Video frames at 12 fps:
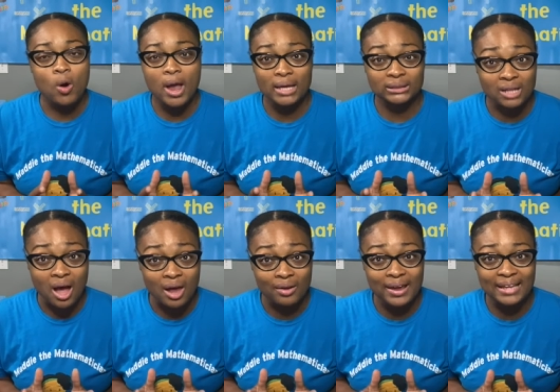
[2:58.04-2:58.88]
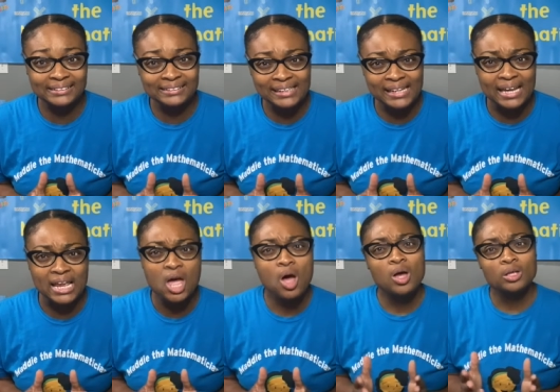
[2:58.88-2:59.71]
scholar and seeing,
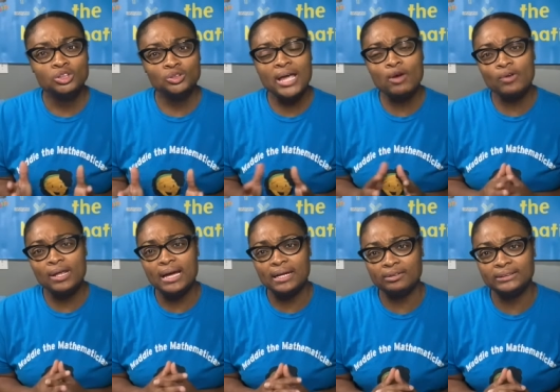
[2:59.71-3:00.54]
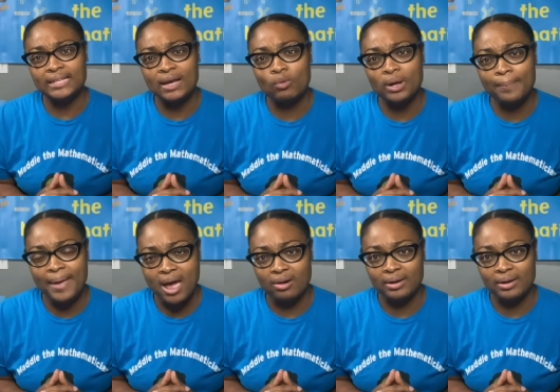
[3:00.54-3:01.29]
do they really understand what a pattern